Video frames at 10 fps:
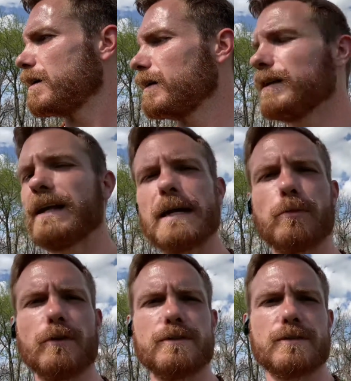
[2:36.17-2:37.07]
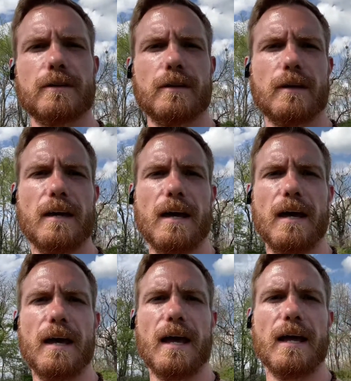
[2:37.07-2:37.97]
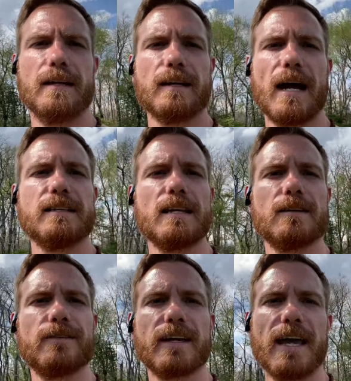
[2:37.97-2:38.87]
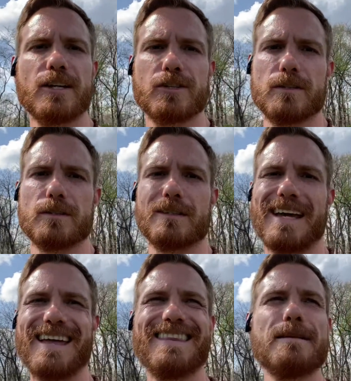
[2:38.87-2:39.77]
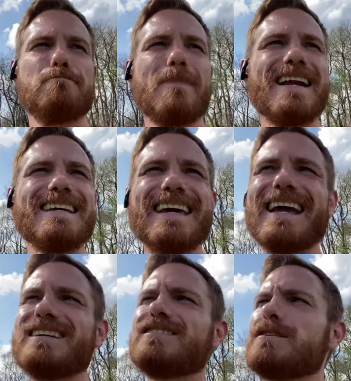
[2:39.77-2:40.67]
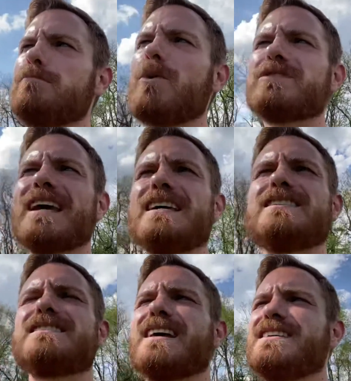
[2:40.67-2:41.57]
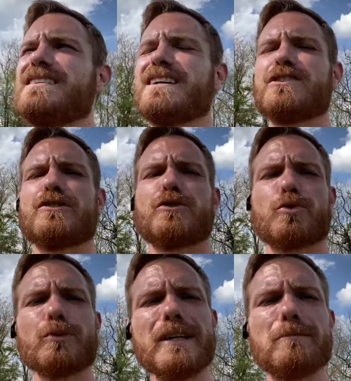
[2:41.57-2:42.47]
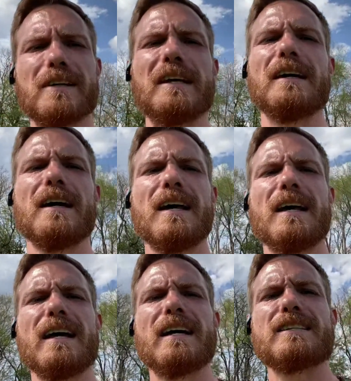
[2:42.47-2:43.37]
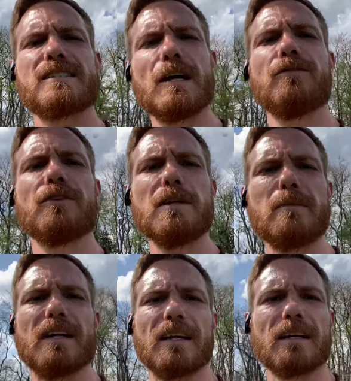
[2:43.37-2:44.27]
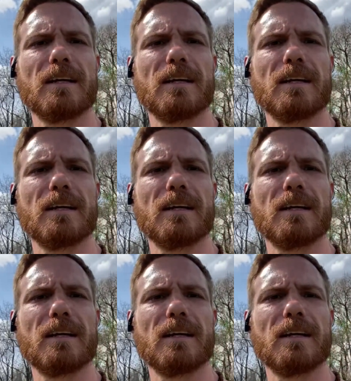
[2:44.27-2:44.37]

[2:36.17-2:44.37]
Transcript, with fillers: labels and identifications. And in many cases, in most cases, that is extremely self limiting.